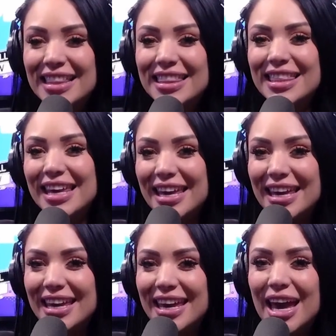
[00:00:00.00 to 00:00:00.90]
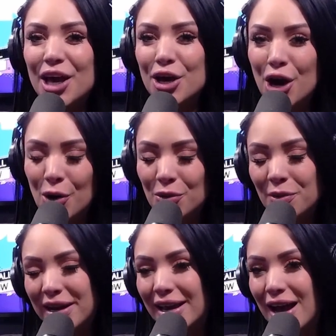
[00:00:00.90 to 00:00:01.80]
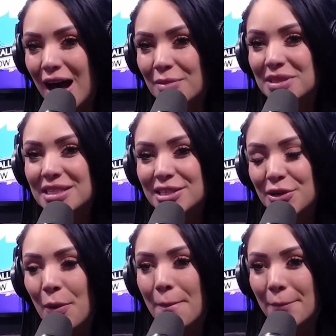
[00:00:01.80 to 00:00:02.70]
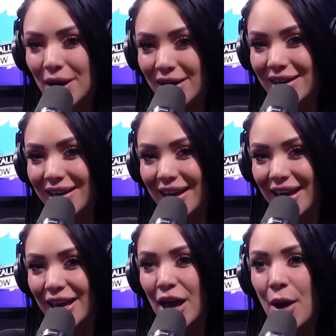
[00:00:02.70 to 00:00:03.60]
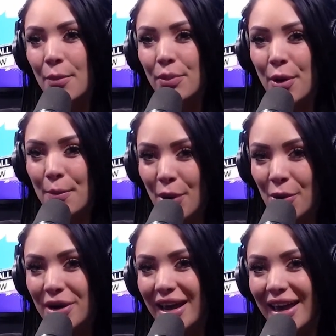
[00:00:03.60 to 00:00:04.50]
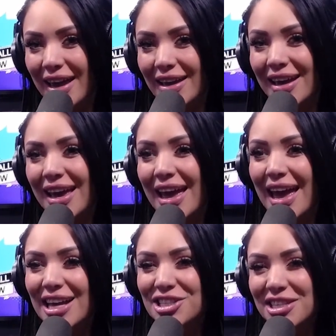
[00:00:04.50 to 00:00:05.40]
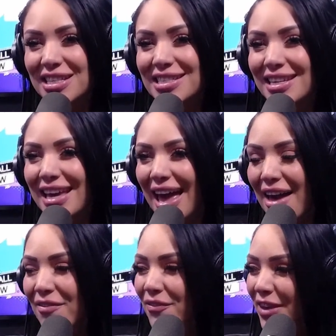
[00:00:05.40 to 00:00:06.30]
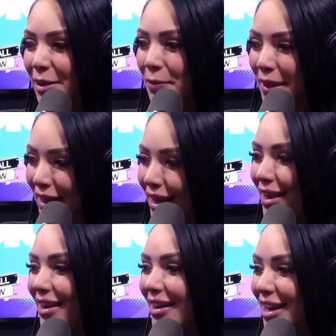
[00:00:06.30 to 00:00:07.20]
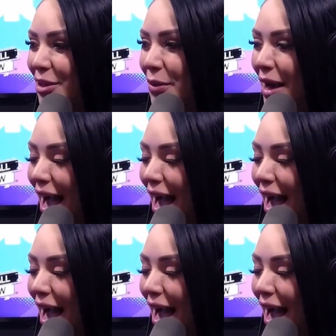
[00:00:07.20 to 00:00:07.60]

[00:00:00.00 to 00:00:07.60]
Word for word: that. the goat when it comes to marketing, promoting, and just the MVP in Long